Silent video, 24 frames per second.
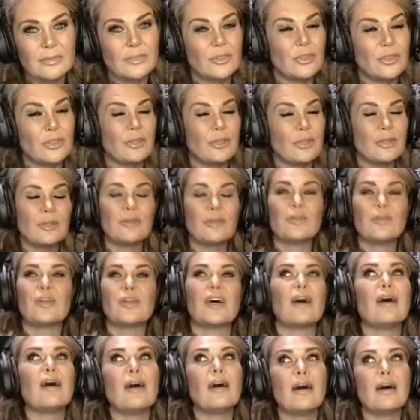Dude,
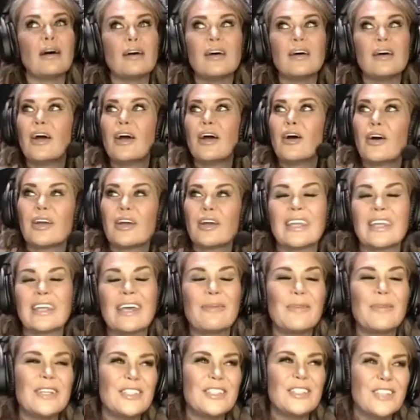can
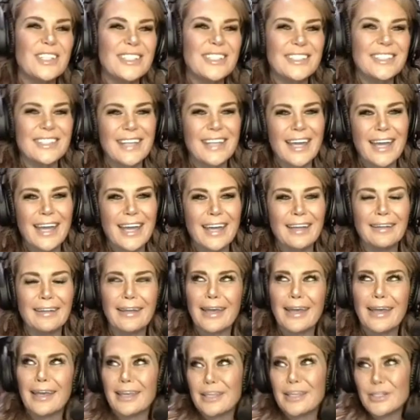we just say
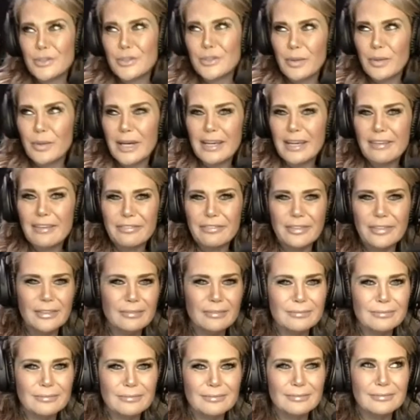like his wife?
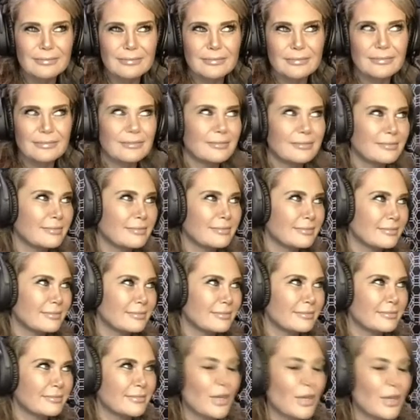
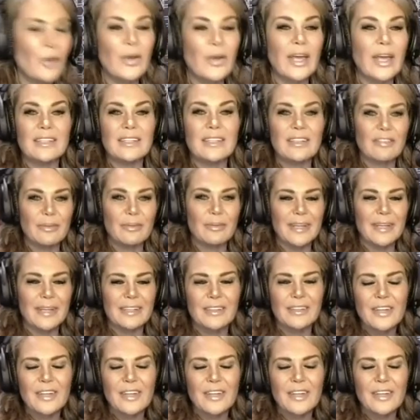Okay, never mind.